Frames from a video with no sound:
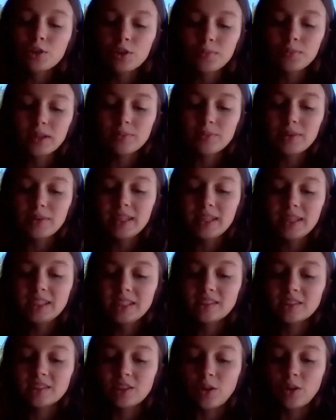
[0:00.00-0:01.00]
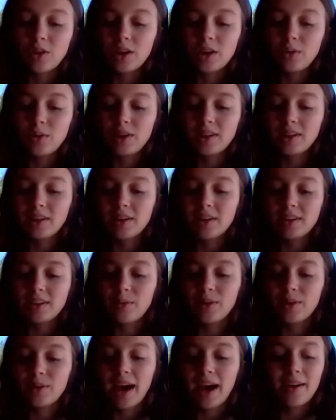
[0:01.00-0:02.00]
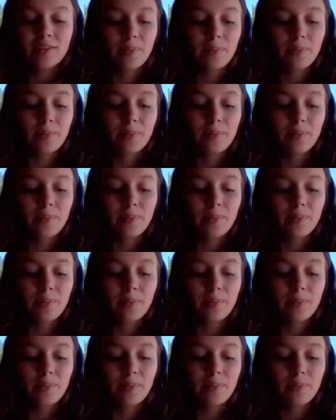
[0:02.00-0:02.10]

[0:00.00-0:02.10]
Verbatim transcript: Through Miss Minnie Jean's story, we learn